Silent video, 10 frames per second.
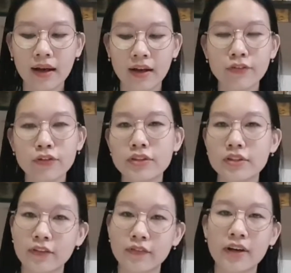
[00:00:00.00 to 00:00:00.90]
life to
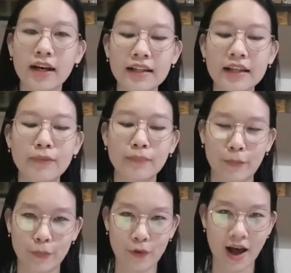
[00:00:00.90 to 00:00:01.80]
serve God in
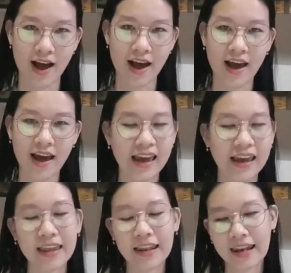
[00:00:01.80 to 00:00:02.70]
Papua.
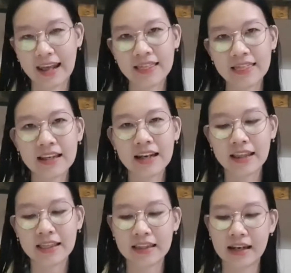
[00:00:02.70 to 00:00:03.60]
In
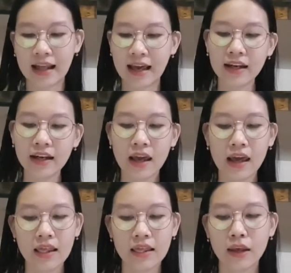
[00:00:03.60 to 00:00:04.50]
1999,
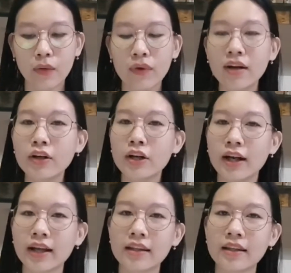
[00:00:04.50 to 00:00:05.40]
they were
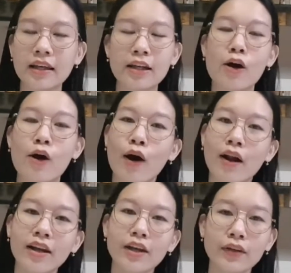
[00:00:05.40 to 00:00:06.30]
united in the
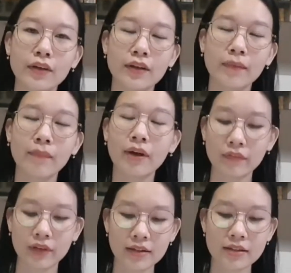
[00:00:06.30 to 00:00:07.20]
holy
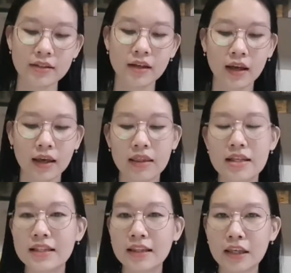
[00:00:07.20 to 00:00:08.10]
marriage
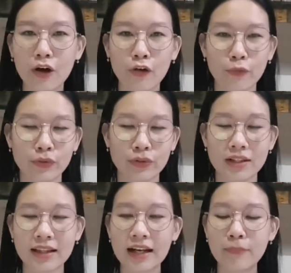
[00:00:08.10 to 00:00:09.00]
in the city of
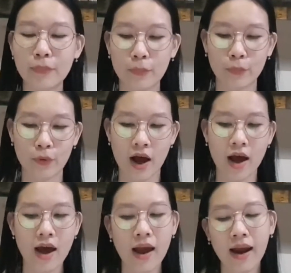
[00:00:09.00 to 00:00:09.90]
Sentani, Papua,
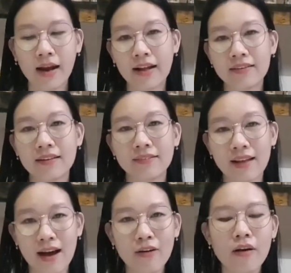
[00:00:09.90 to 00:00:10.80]
and until
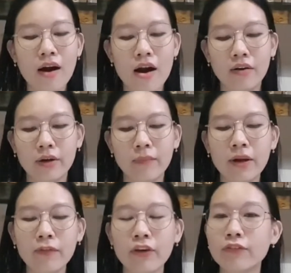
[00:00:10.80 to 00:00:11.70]
now,
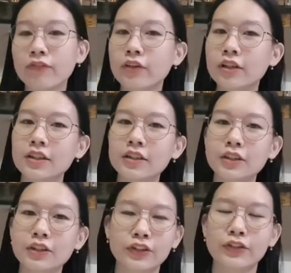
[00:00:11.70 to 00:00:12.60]
remain
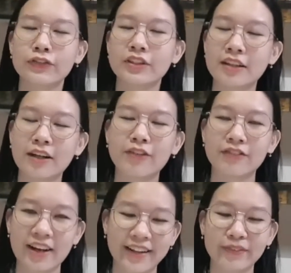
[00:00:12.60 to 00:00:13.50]
faithful to serve
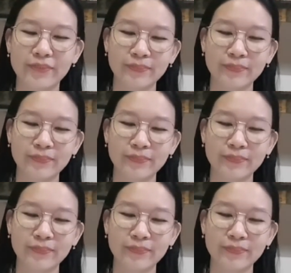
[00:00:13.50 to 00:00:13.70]
God.